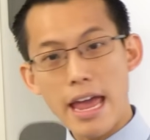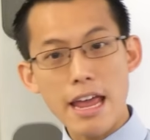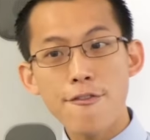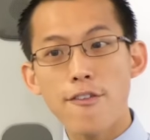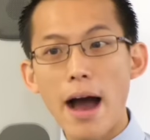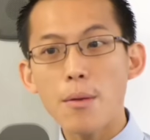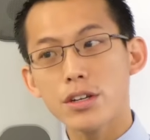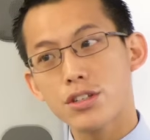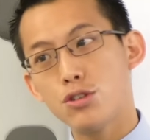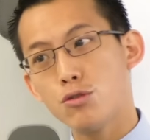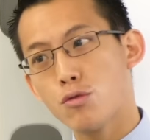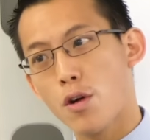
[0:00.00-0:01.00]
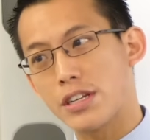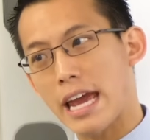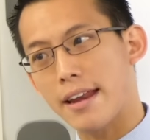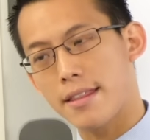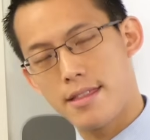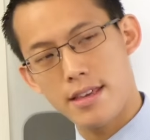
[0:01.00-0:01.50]
If I were to
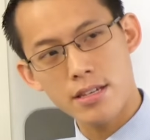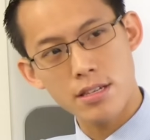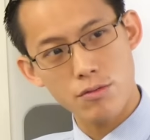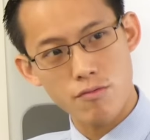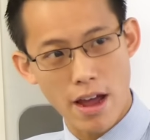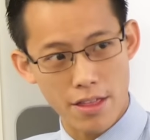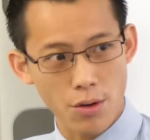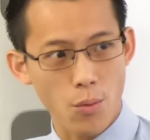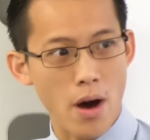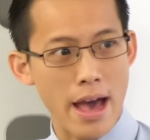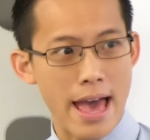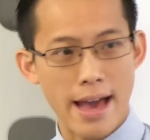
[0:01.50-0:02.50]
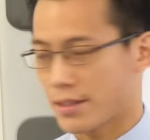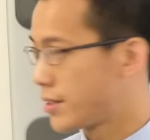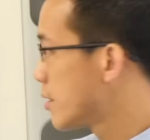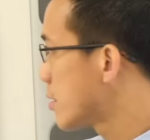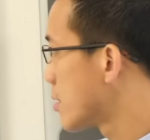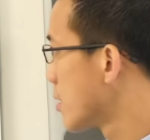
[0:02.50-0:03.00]
rotate this around the
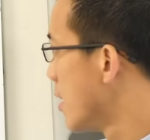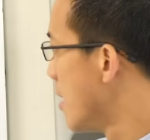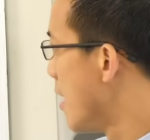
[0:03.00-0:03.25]
y-axis,